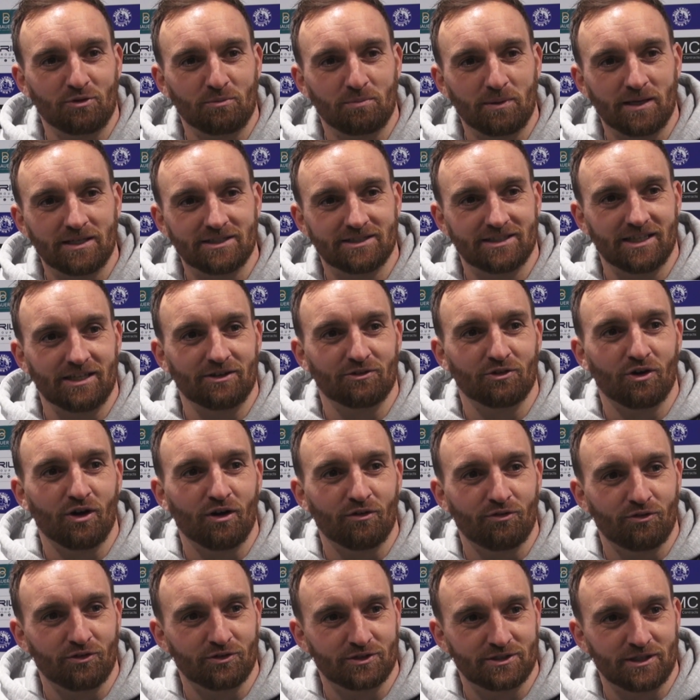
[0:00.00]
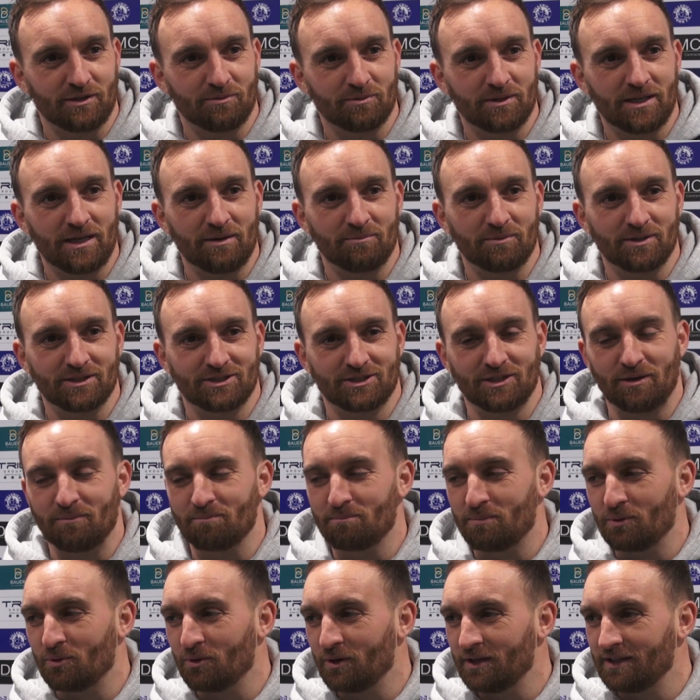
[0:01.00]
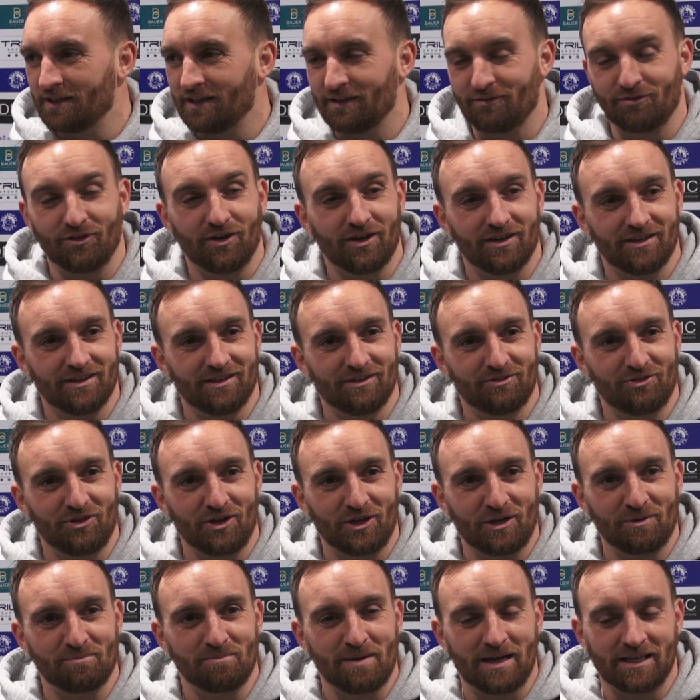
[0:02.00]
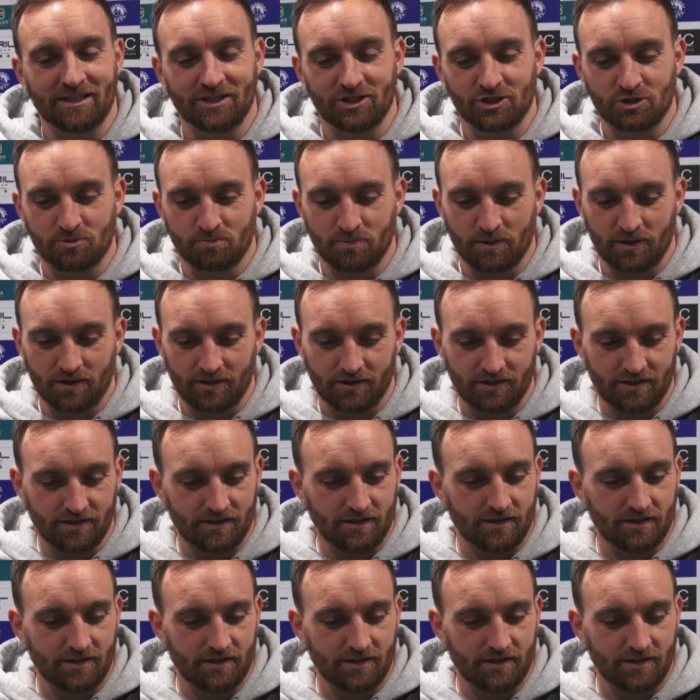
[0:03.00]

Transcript: to play centre-half for some of them at some point if I can manage. But